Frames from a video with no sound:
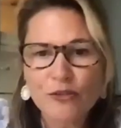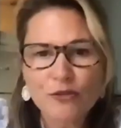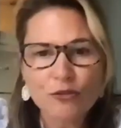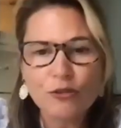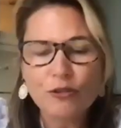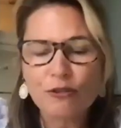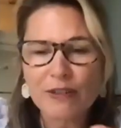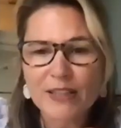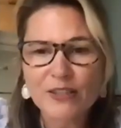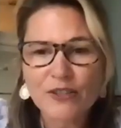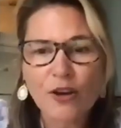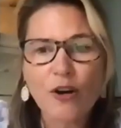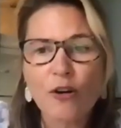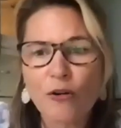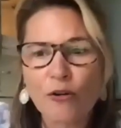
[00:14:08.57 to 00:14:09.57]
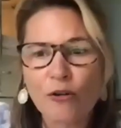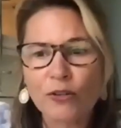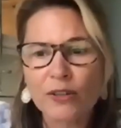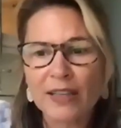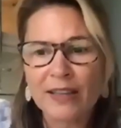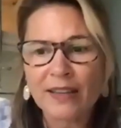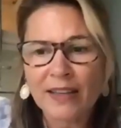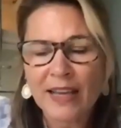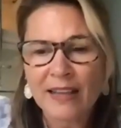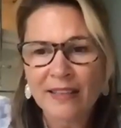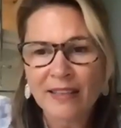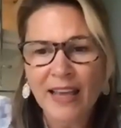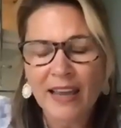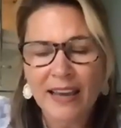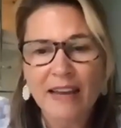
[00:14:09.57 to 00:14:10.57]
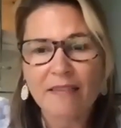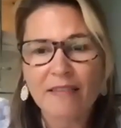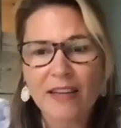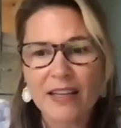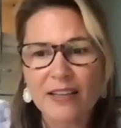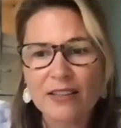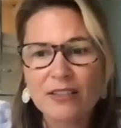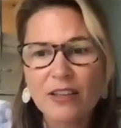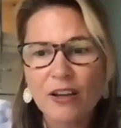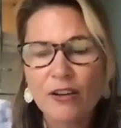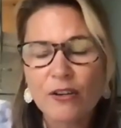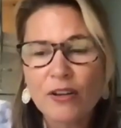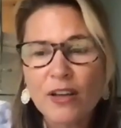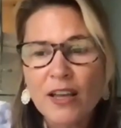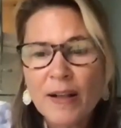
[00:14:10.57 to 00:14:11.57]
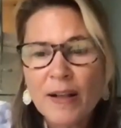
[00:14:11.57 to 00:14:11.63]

stories told in that area. And so,